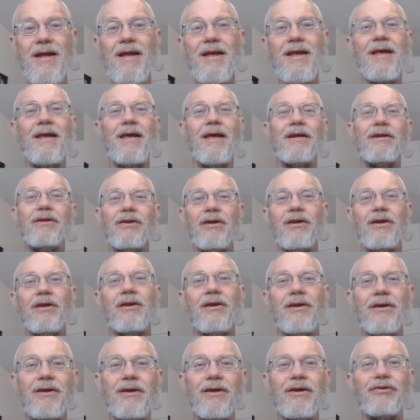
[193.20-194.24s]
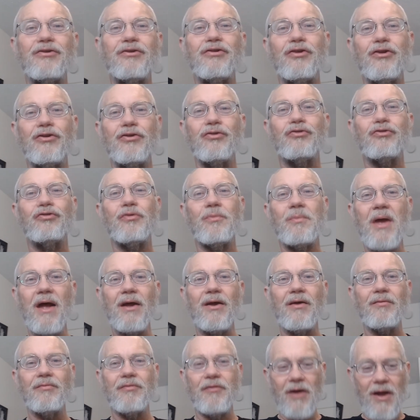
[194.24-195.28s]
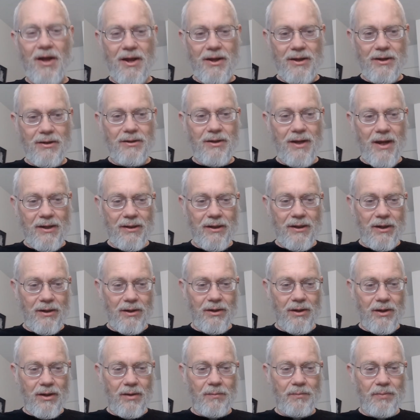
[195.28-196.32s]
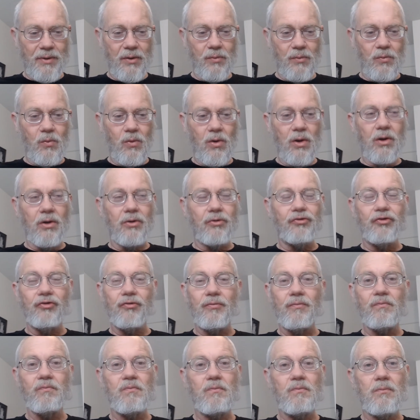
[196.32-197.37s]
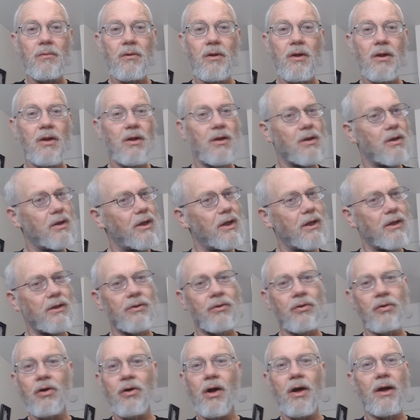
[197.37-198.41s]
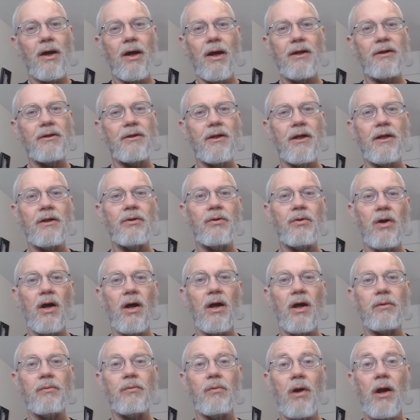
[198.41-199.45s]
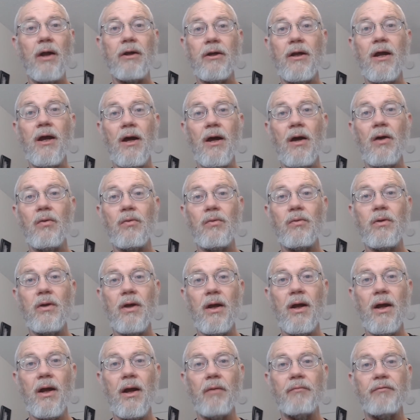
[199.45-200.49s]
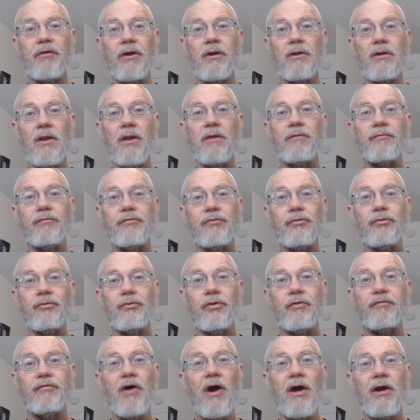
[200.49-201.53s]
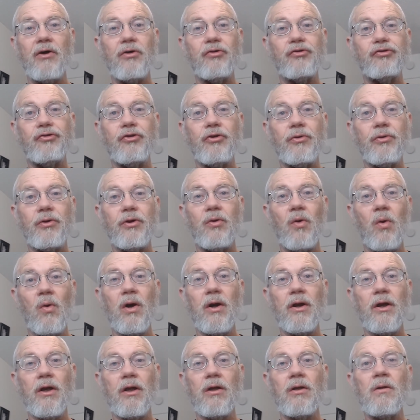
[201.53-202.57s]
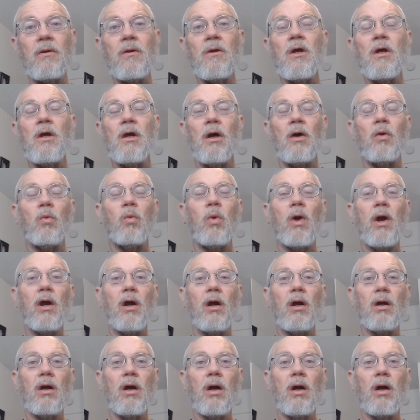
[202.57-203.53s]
it continues to magnify and get a little bit worse. And then right now, having lived through the fires here in Oregon, where